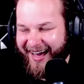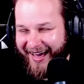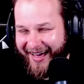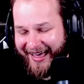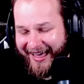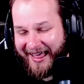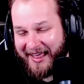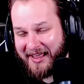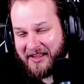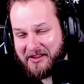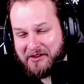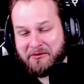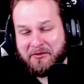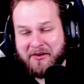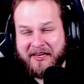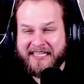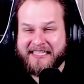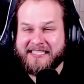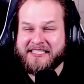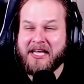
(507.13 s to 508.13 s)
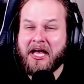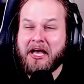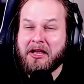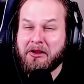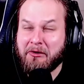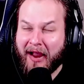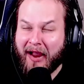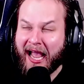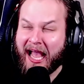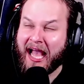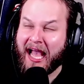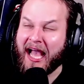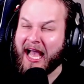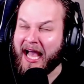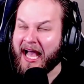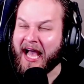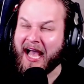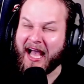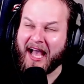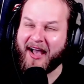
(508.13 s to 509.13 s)
Three's a
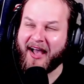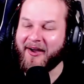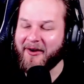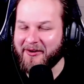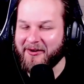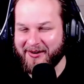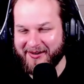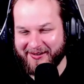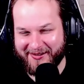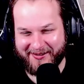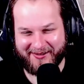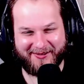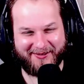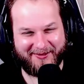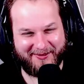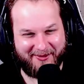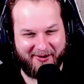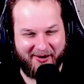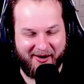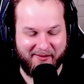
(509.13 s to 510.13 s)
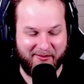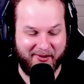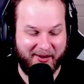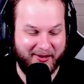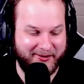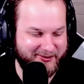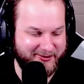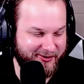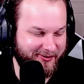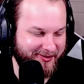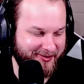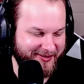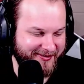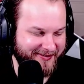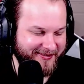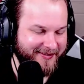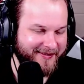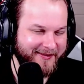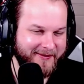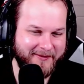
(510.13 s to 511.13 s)
crowd! Alright, bye, Itomi.
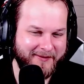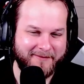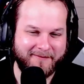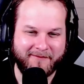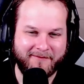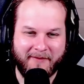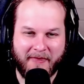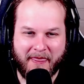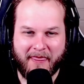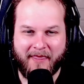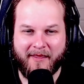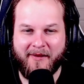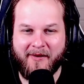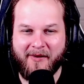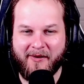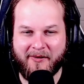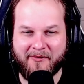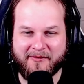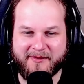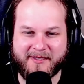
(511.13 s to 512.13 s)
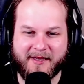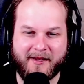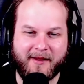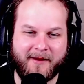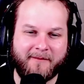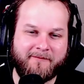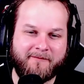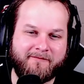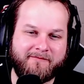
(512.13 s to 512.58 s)
Oh, damn.